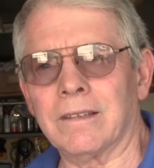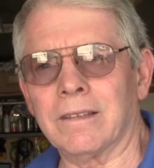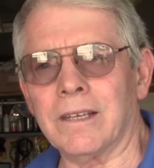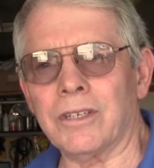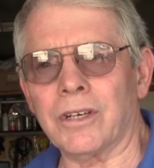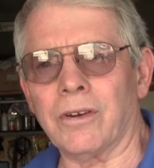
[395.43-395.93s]

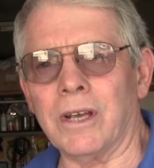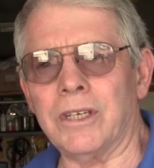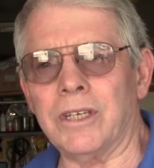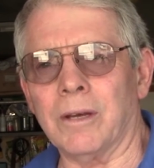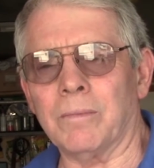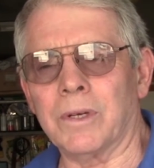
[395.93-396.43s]
that's a
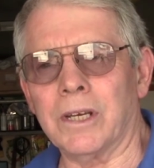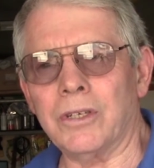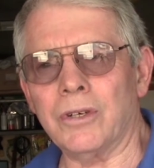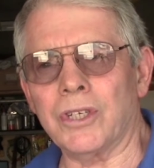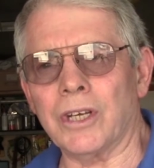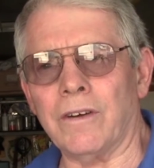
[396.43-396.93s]
great tip.
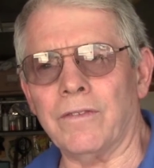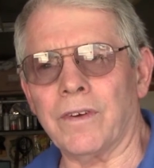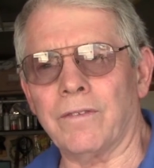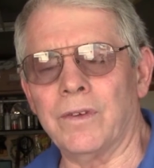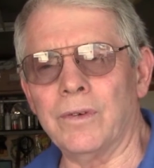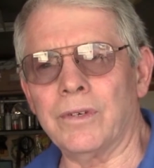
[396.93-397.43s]
Get yourself
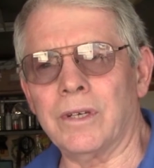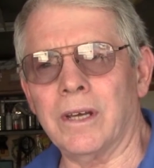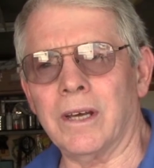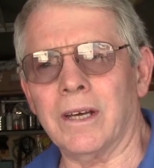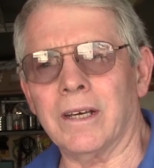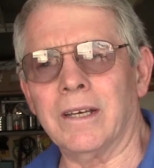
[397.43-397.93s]
a few
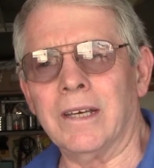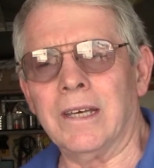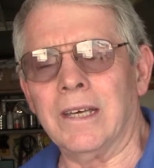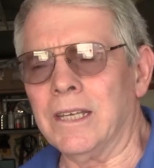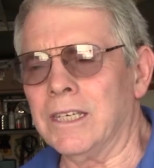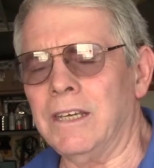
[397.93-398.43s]

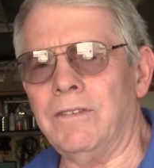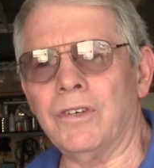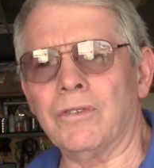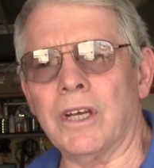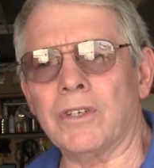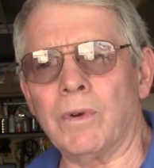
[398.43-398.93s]
TV
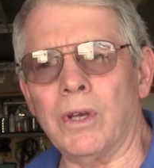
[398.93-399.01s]
trays.